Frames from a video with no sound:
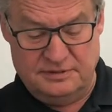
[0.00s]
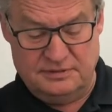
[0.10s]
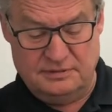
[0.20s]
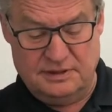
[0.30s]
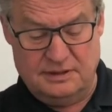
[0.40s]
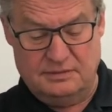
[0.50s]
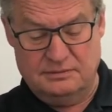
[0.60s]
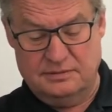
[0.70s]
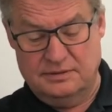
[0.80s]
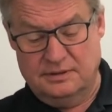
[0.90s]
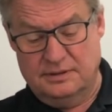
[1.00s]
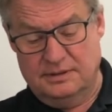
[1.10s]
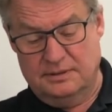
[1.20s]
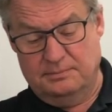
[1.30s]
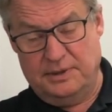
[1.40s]
So now
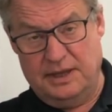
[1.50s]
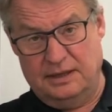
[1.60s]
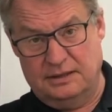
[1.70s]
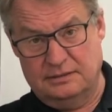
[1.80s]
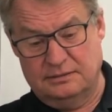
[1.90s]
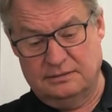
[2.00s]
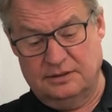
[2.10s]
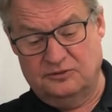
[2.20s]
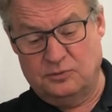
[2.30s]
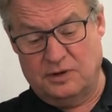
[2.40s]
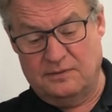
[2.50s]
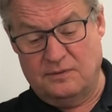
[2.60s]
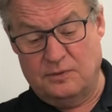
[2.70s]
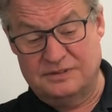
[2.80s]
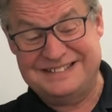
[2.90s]
pink is 24
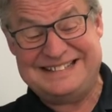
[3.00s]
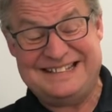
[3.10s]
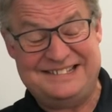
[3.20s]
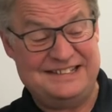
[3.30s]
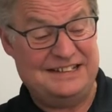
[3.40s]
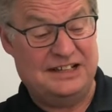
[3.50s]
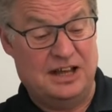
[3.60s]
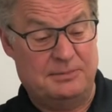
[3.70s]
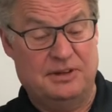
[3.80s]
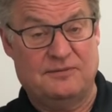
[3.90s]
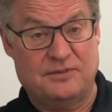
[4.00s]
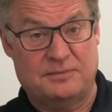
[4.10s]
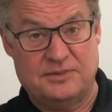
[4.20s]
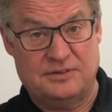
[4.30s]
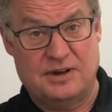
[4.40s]
volt DC coming
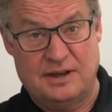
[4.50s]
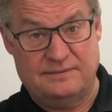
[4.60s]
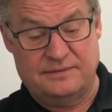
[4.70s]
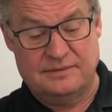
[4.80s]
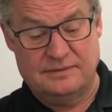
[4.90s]
from the drive.